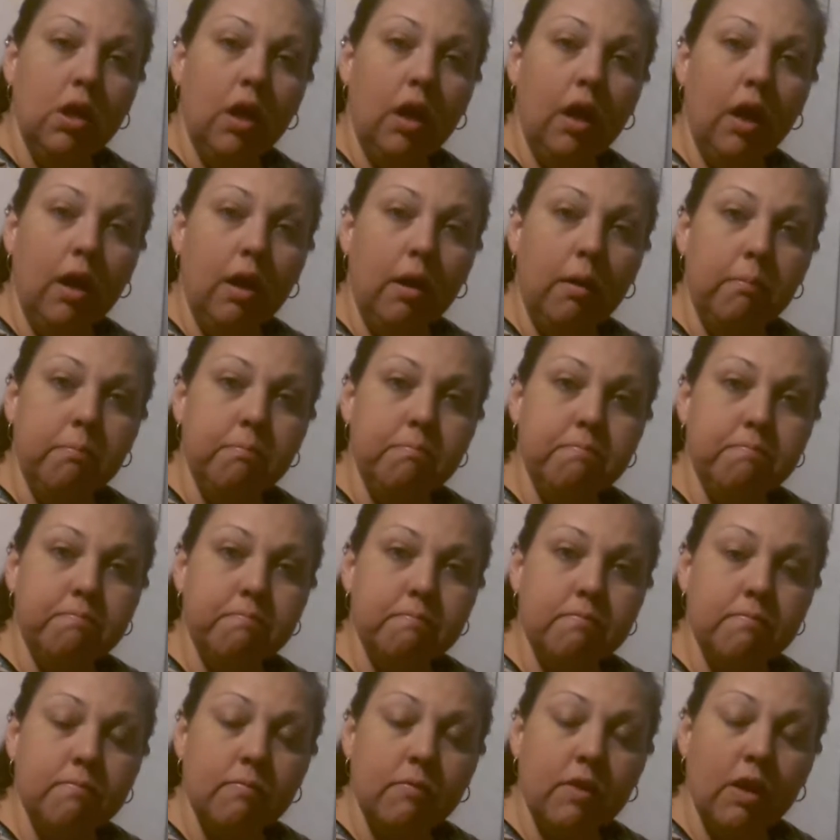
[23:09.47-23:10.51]

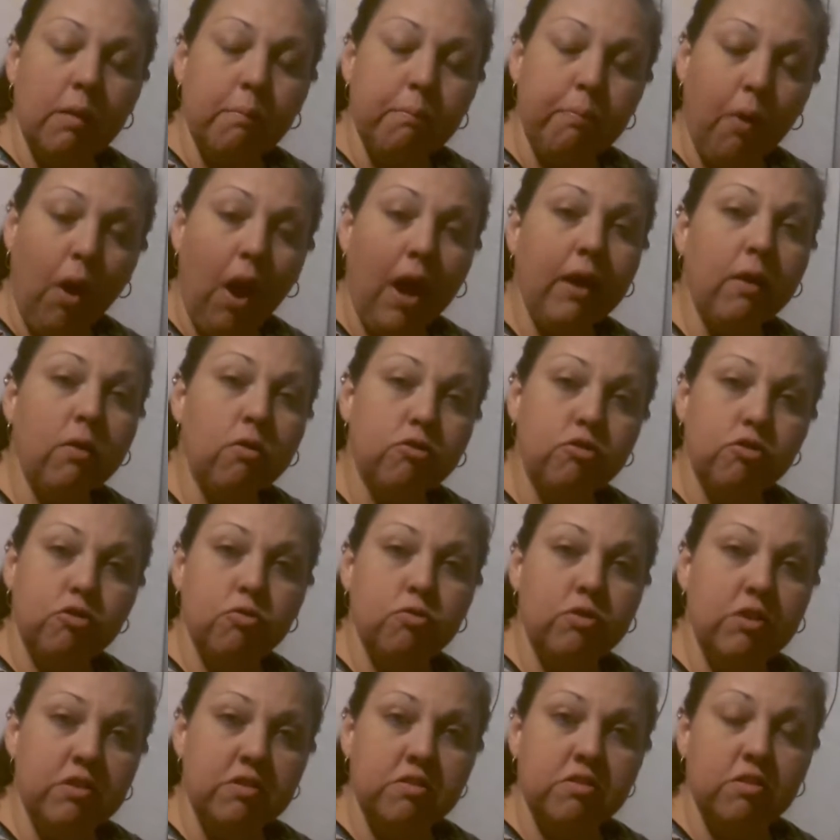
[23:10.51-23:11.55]

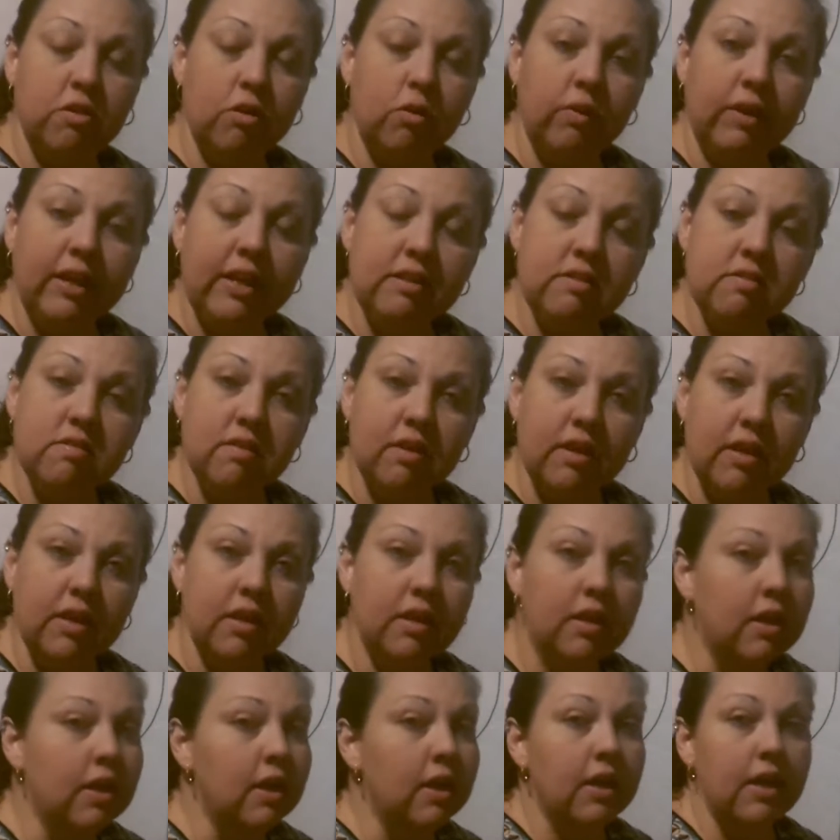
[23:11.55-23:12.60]
this little
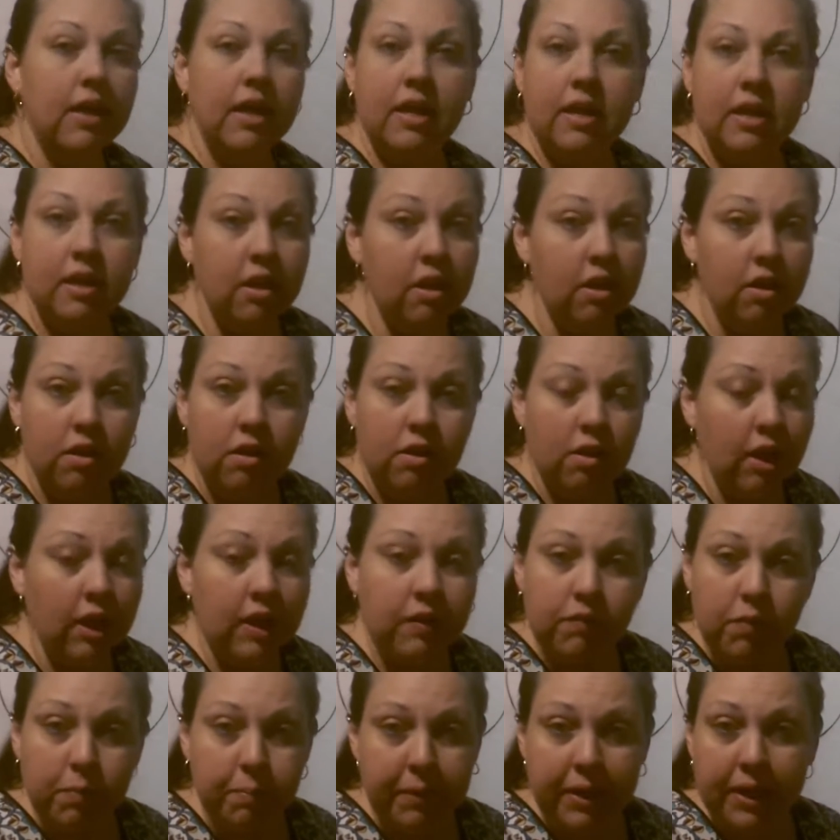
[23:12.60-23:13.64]
incident, and none
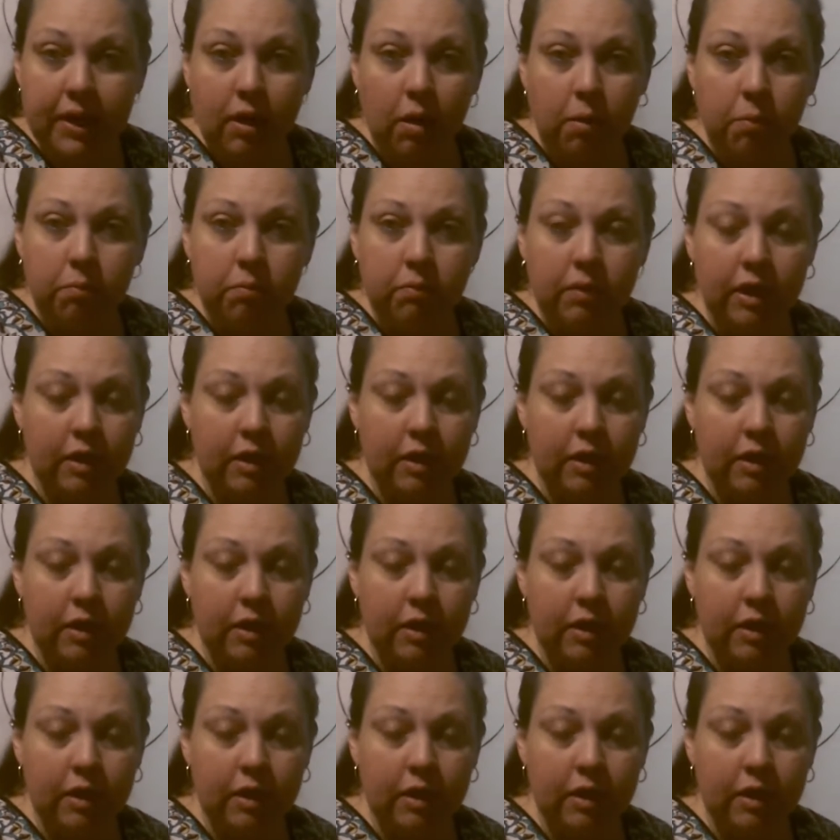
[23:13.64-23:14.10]
of them bit him.